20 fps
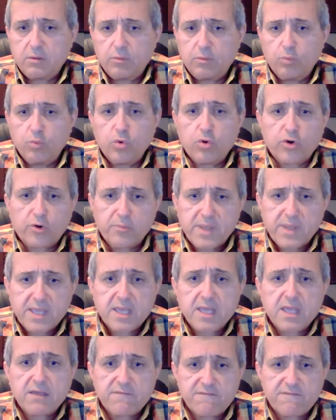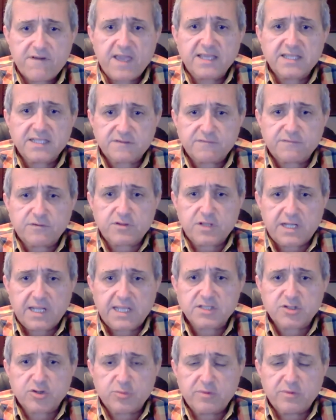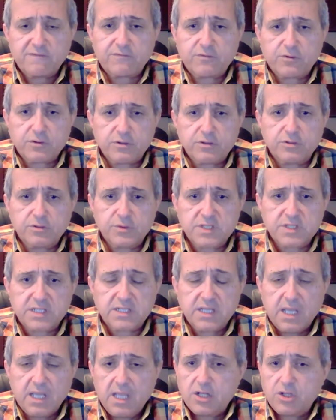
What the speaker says: warming phase for the laser before you use it,